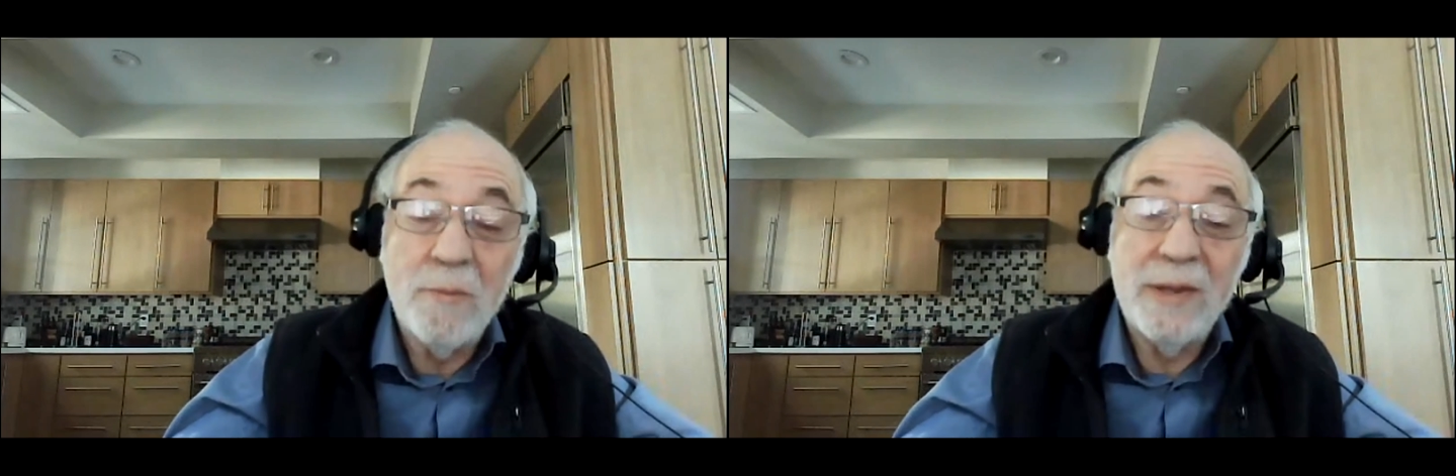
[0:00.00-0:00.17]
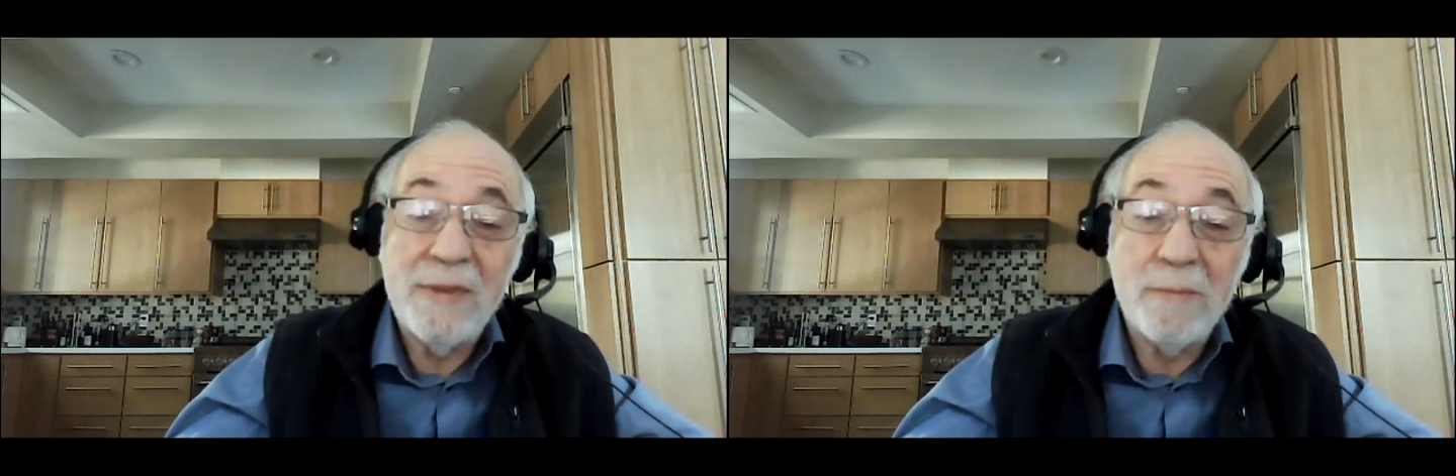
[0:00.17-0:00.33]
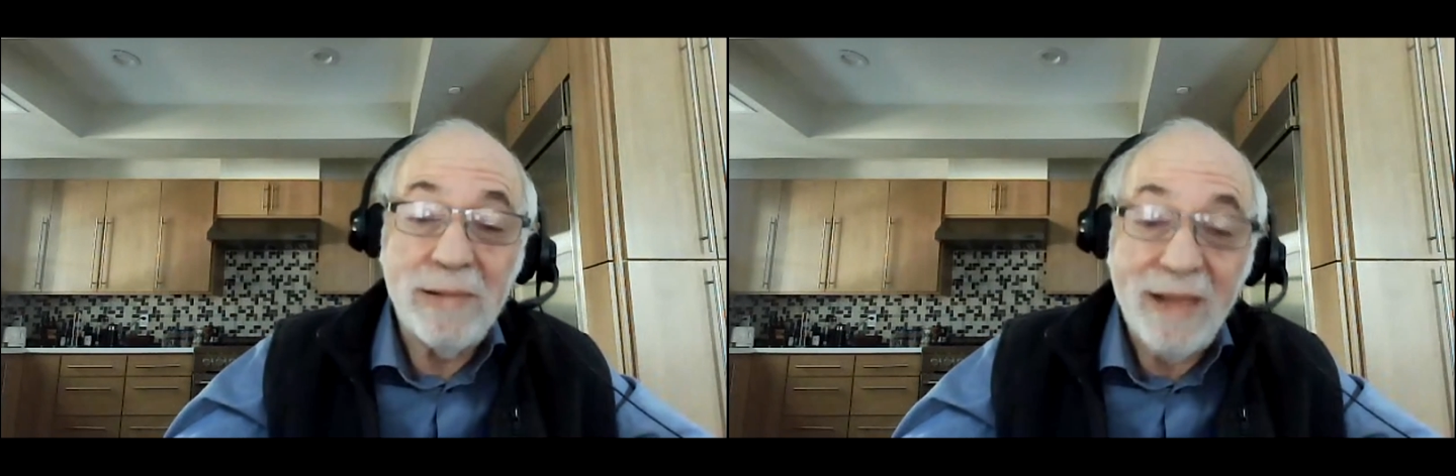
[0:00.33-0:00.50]
But
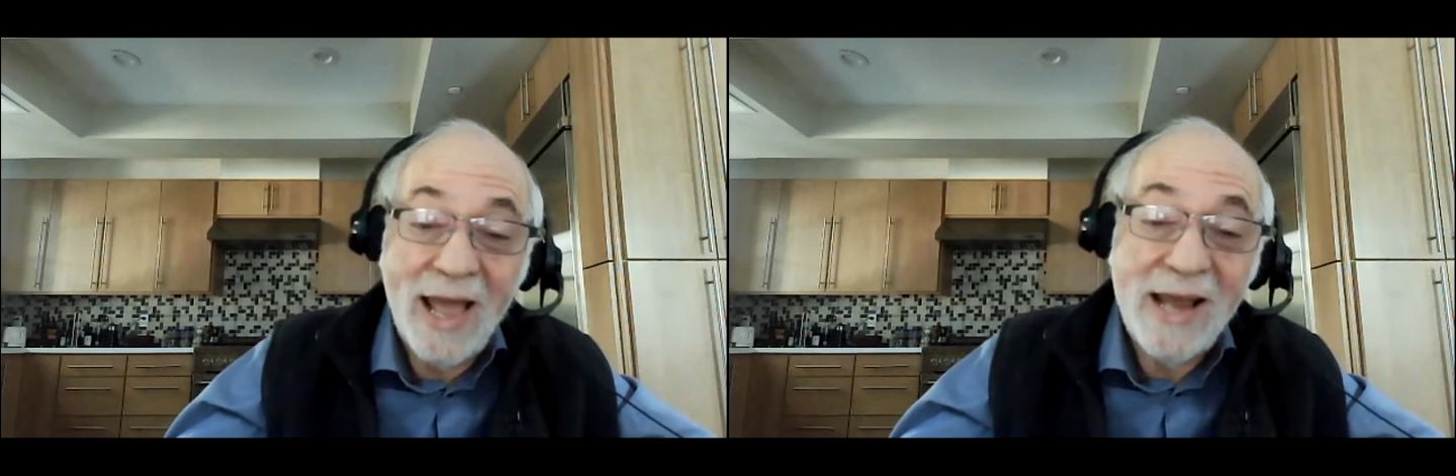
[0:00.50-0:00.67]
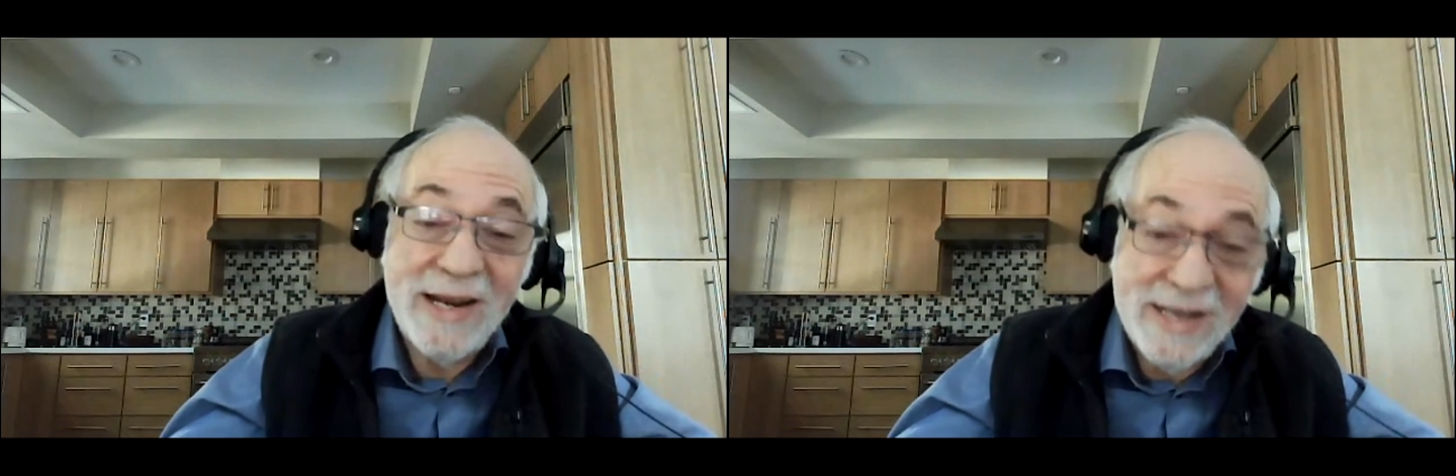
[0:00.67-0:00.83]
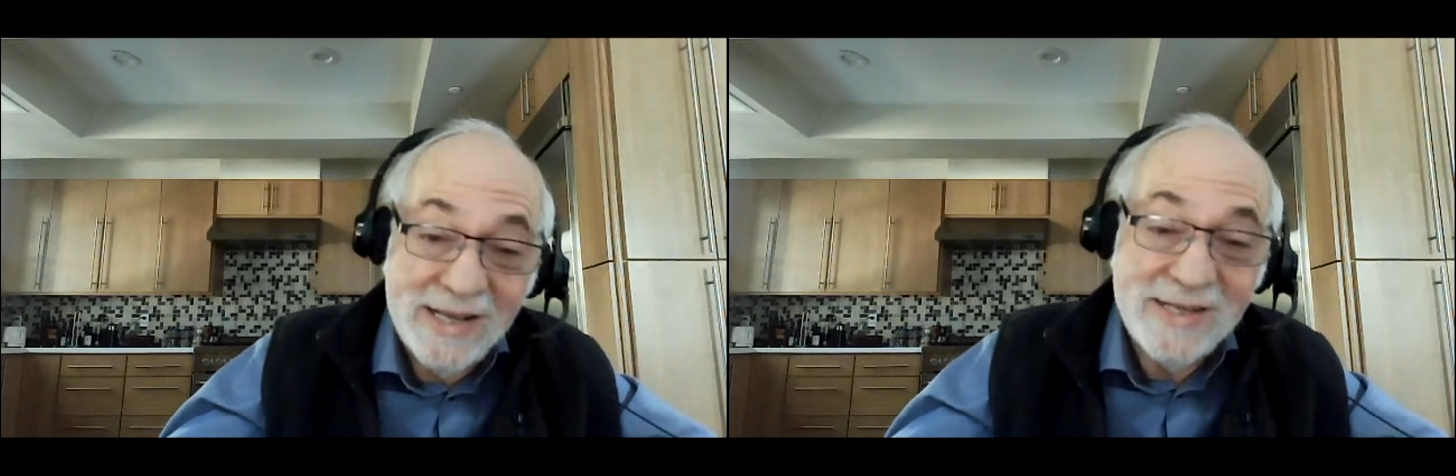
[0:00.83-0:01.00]
the plan
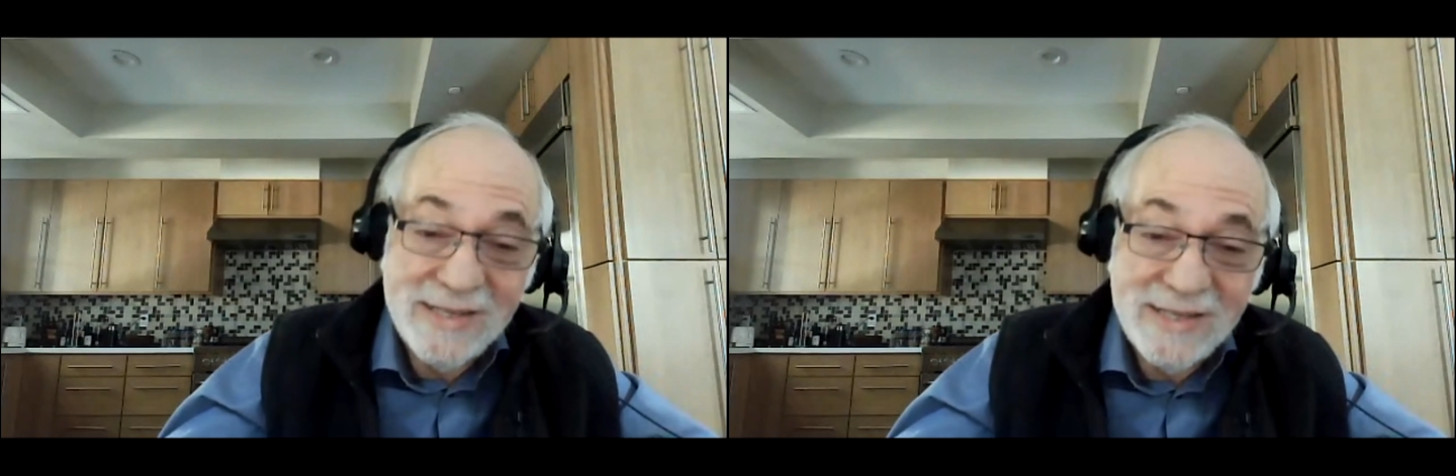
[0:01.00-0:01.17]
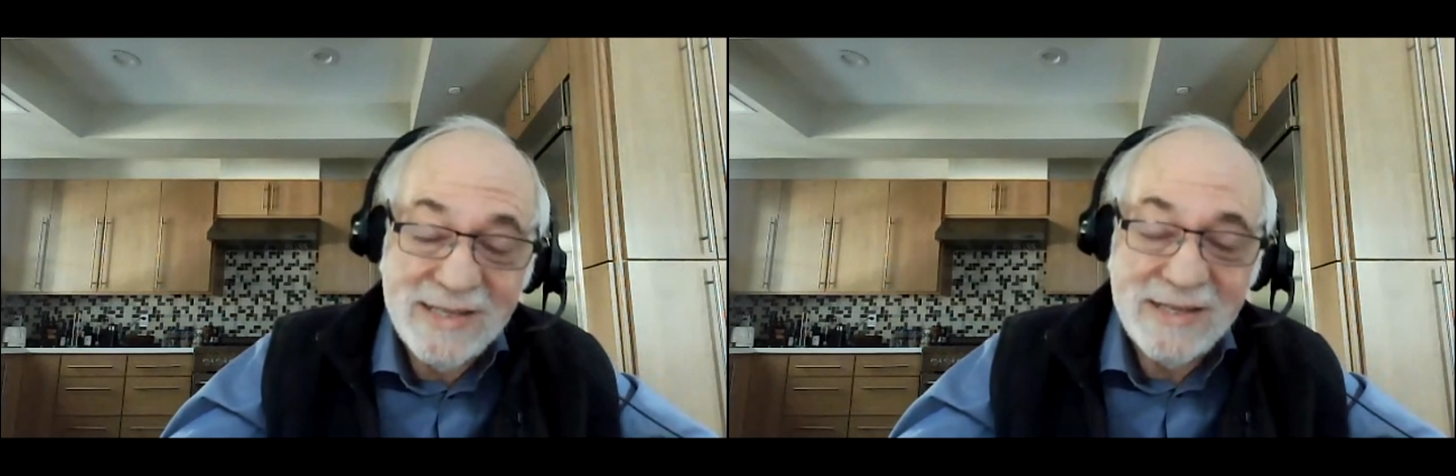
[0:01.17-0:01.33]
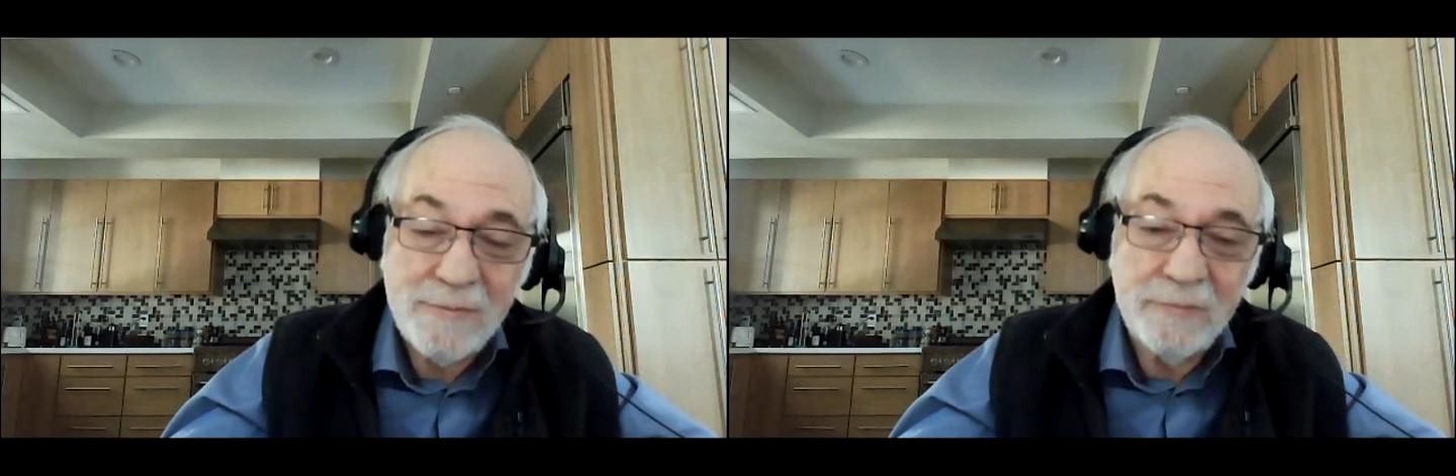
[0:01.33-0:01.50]

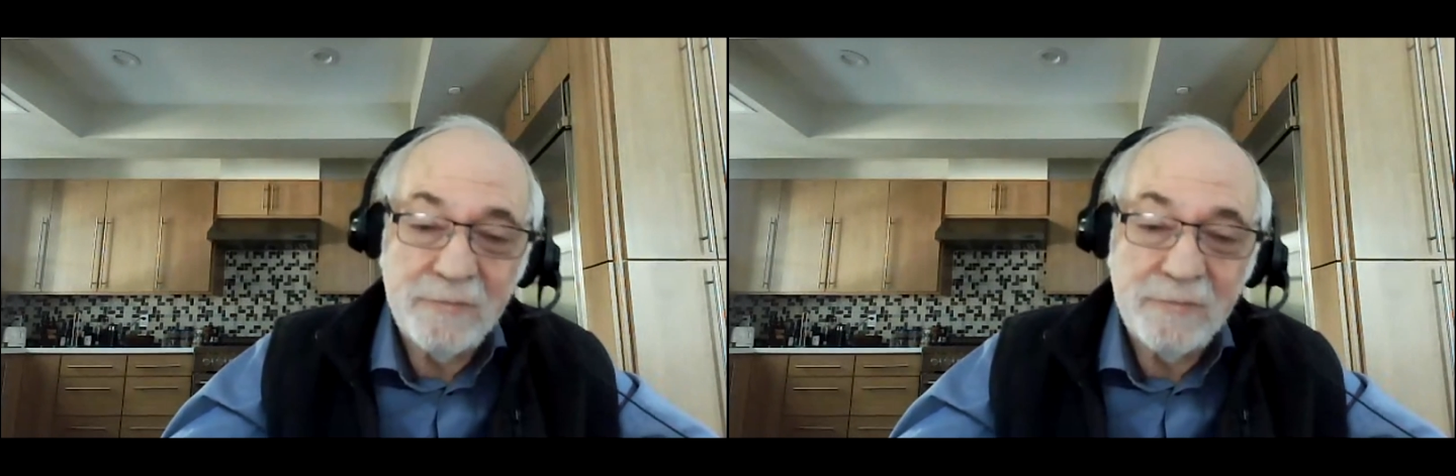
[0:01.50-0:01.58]
is,